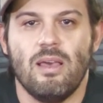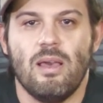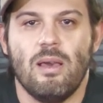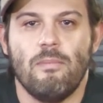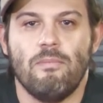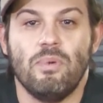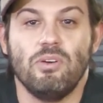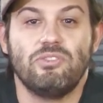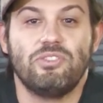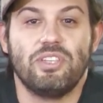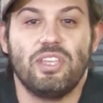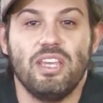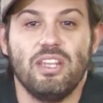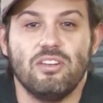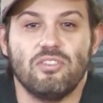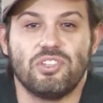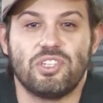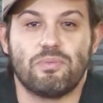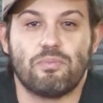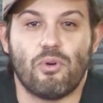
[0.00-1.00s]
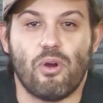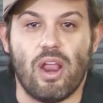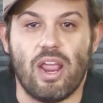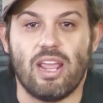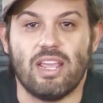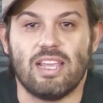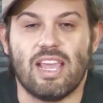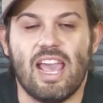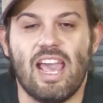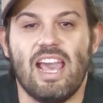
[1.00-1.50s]
Mosquito
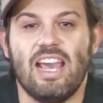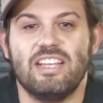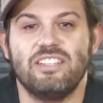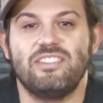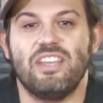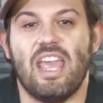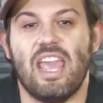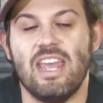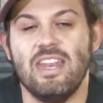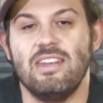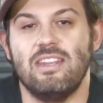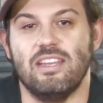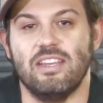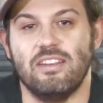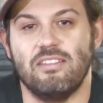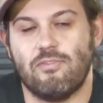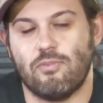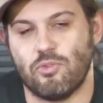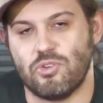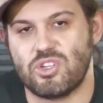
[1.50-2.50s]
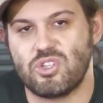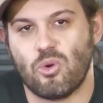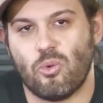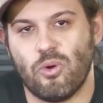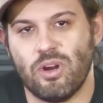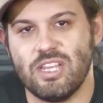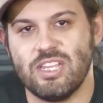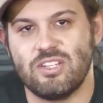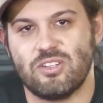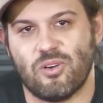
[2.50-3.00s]
spraying has ended for
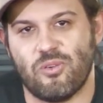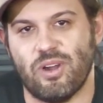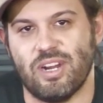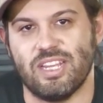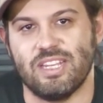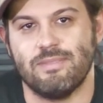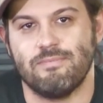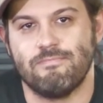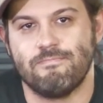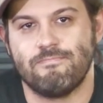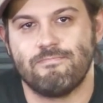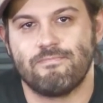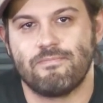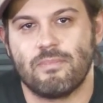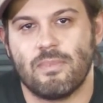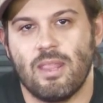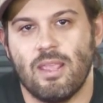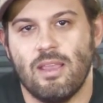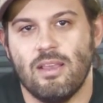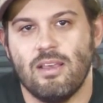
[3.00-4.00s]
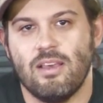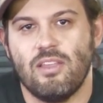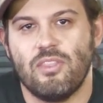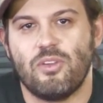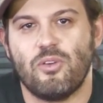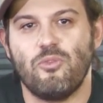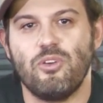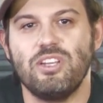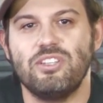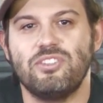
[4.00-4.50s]
2020.
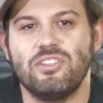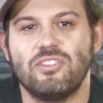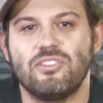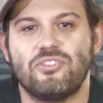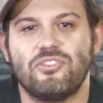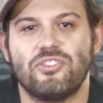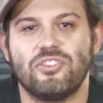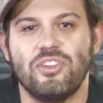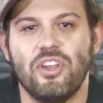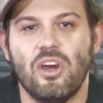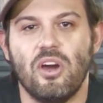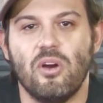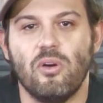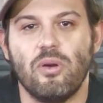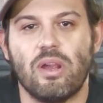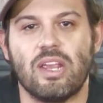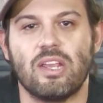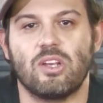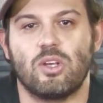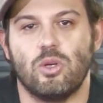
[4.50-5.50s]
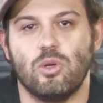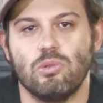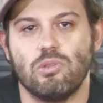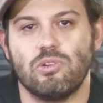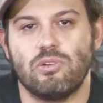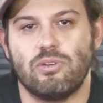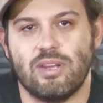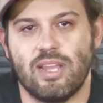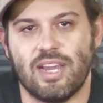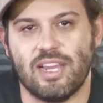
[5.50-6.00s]
The recent snow and
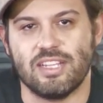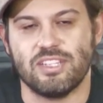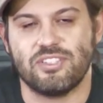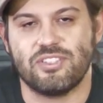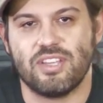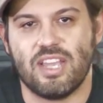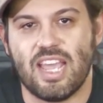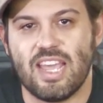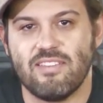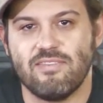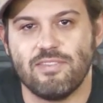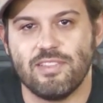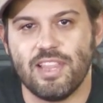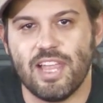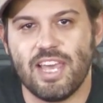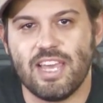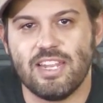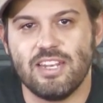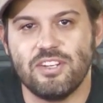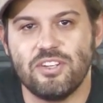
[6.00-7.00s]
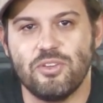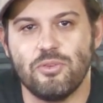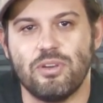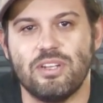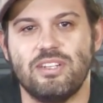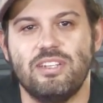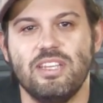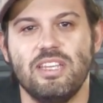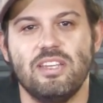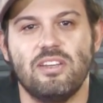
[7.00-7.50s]
cooler nights have led to a
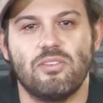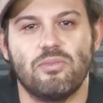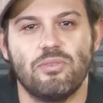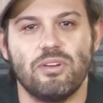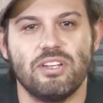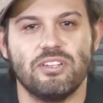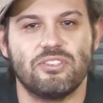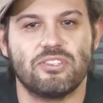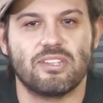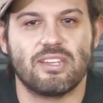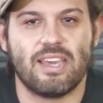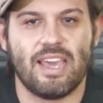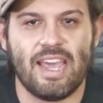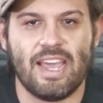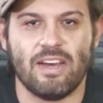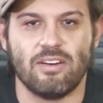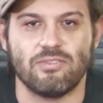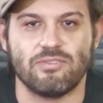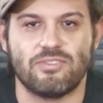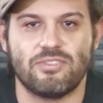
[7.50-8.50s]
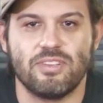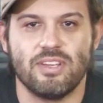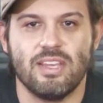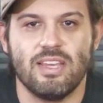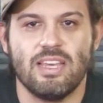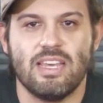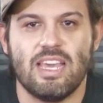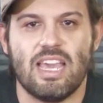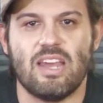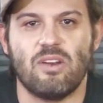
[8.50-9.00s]
decreased counts
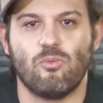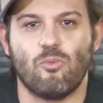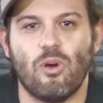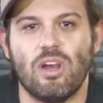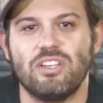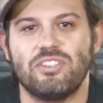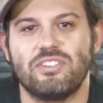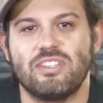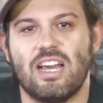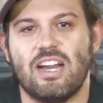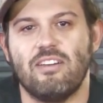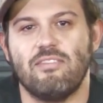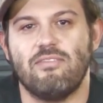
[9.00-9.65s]
in West Nile